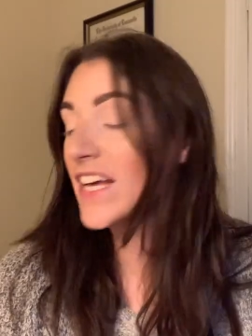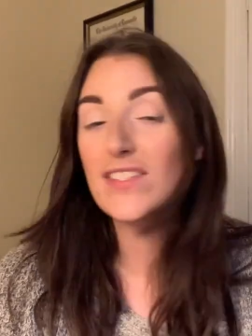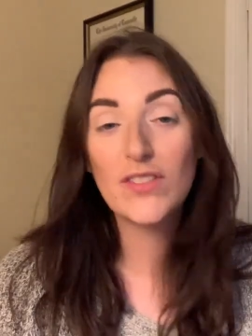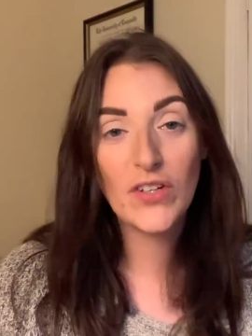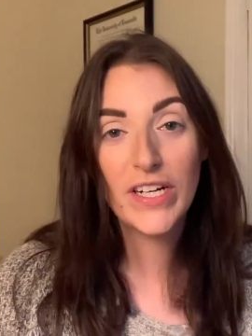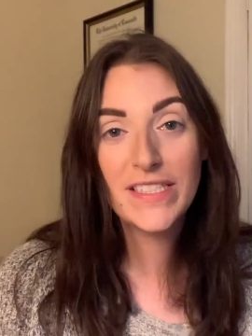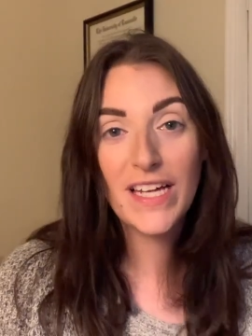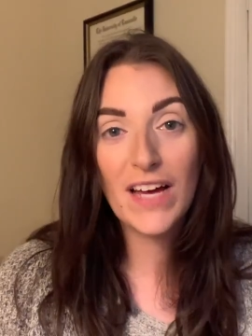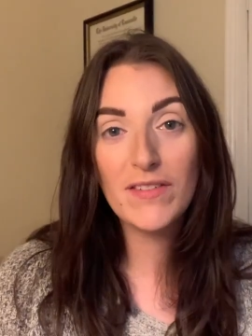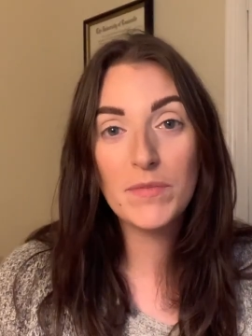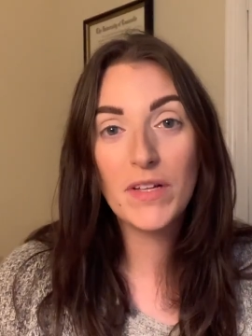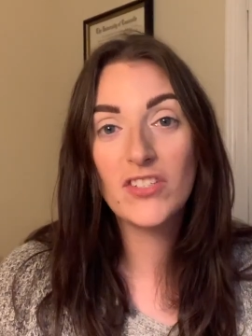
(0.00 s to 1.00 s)
It's great to
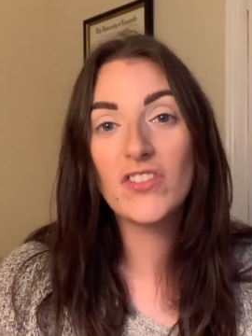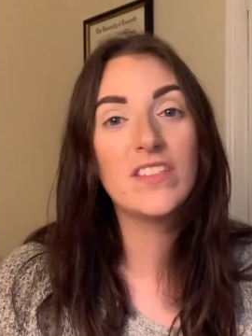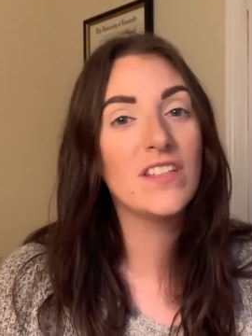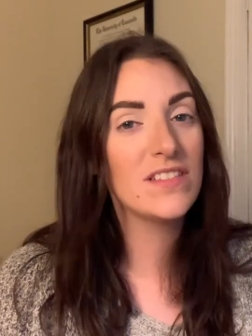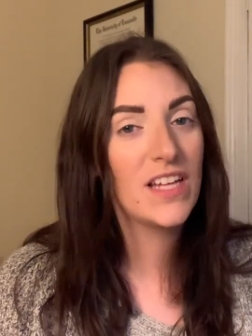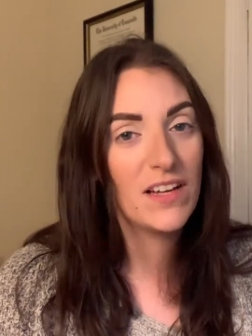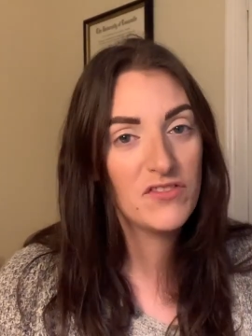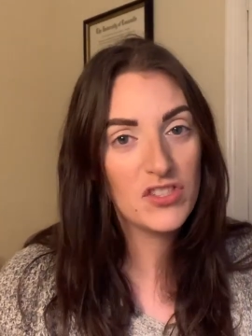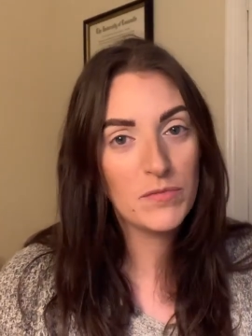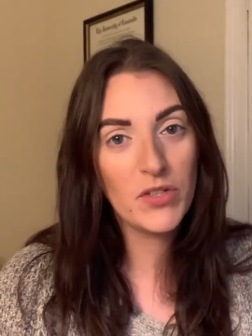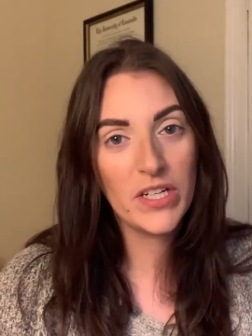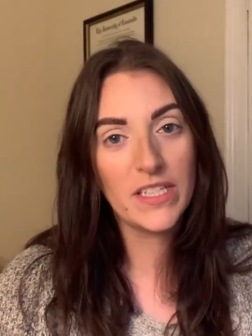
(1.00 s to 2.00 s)
have a blush that doesn't have
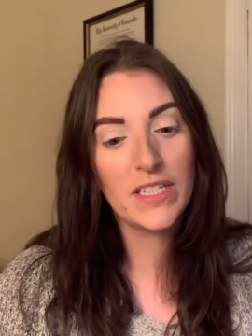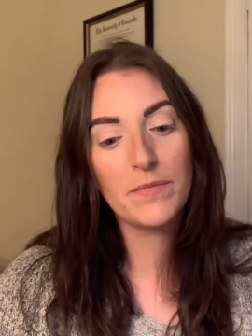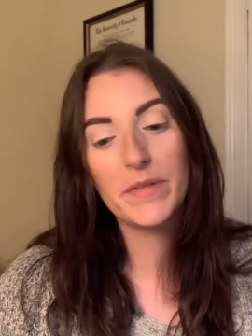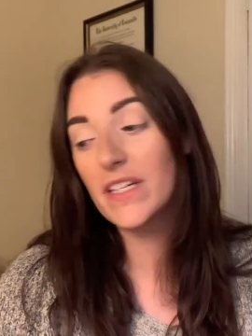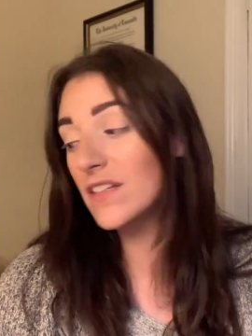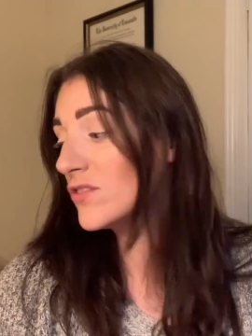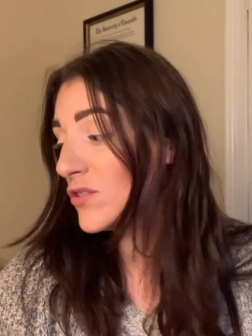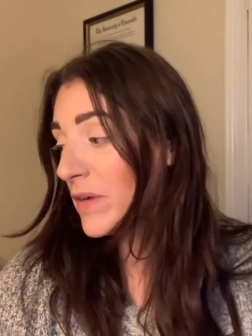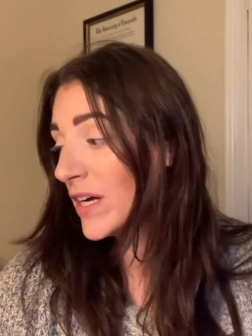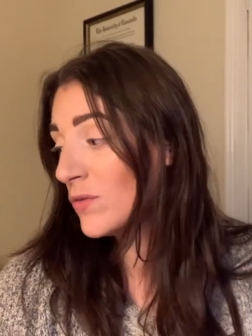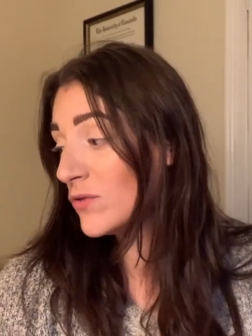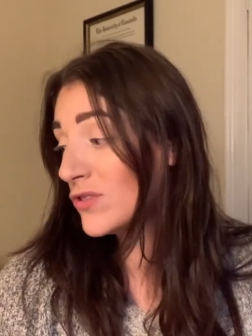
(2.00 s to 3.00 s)
shimmer in it because you
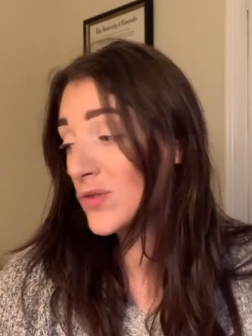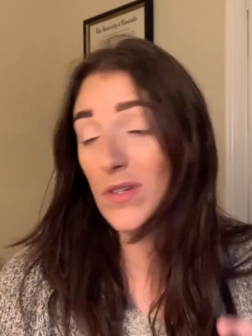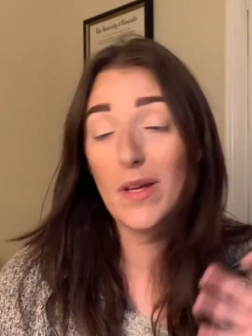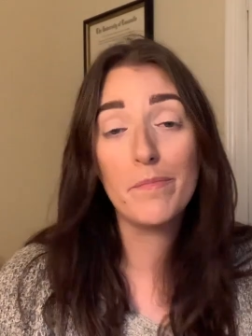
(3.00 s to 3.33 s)
might just want